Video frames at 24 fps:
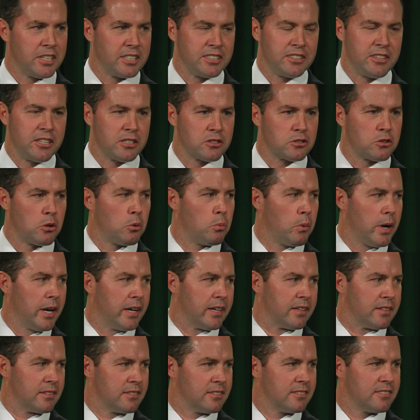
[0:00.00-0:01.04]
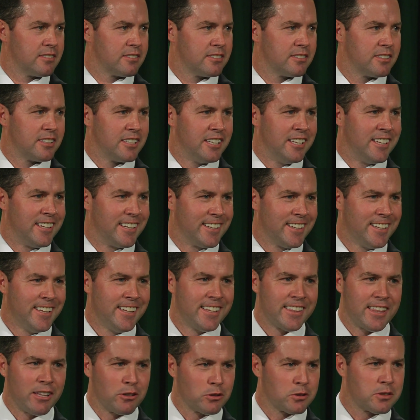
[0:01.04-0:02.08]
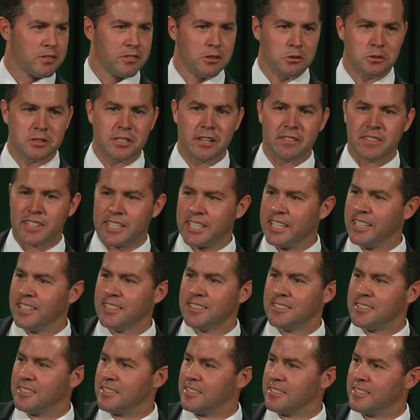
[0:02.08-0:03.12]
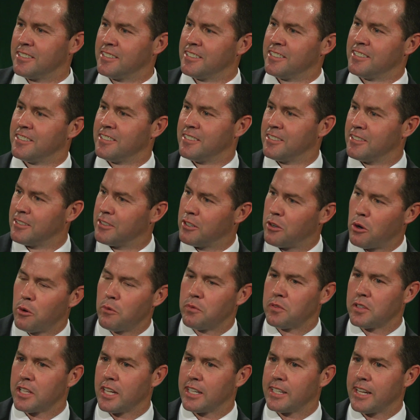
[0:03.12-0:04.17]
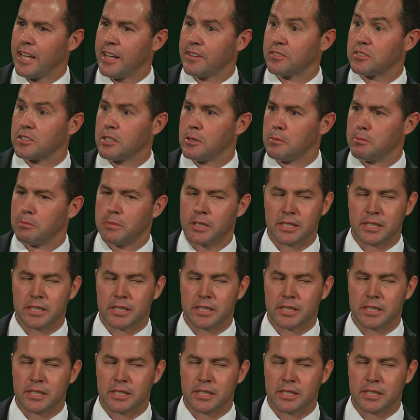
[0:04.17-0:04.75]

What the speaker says: there's no way. those 7 kids, hopefully I'd have some.